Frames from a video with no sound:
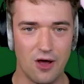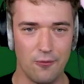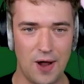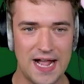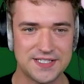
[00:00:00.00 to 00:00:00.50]
All
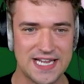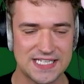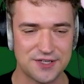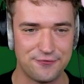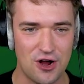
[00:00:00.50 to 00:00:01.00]
right, so
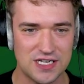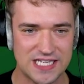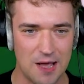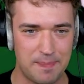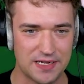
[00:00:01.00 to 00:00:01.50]
that's the first
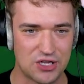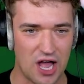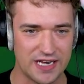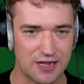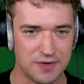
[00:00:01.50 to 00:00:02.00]
epic
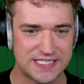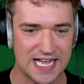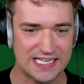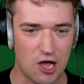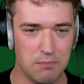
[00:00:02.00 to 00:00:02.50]
done. Can we
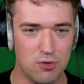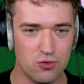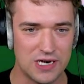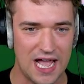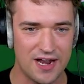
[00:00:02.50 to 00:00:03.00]
take down
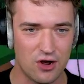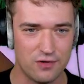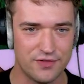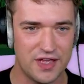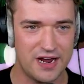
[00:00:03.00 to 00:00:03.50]
Moonlight
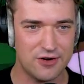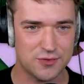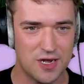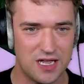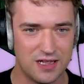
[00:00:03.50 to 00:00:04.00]
over there as
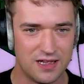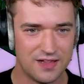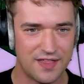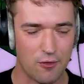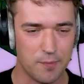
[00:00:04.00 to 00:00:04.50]
well?
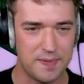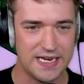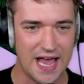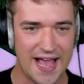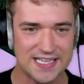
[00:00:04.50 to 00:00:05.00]
That would be
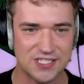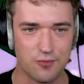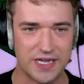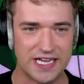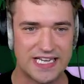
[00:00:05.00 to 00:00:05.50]
nice so
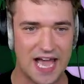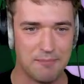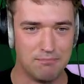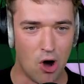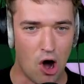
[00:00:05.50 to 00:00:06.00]
we can get
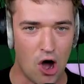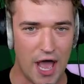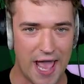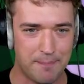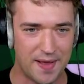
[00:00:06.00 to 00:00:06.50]
more
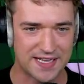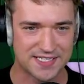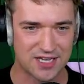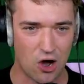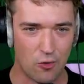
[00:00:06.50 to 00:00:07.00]

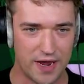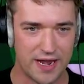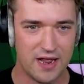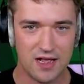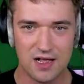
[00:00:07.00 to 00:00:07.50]
epics going.
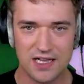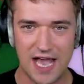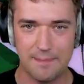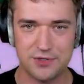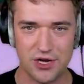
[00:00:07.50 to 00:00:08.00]

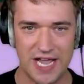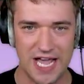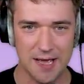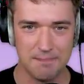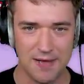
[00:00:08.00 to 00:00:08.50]
Capture
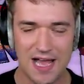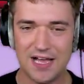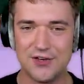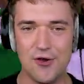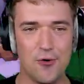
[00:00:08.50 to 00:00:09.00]
him.
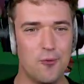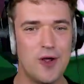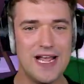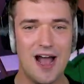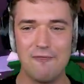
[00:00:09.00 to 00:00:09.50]
Dude,
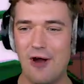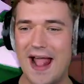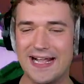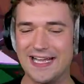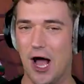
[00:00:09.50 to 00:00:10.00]
we are
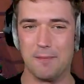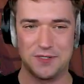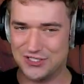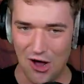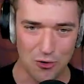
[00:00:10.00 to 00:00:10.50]
ranking up
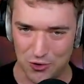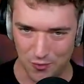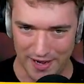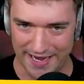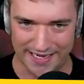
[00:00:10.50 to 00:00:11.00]
so
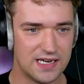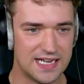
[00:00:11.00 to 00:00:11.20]
quick.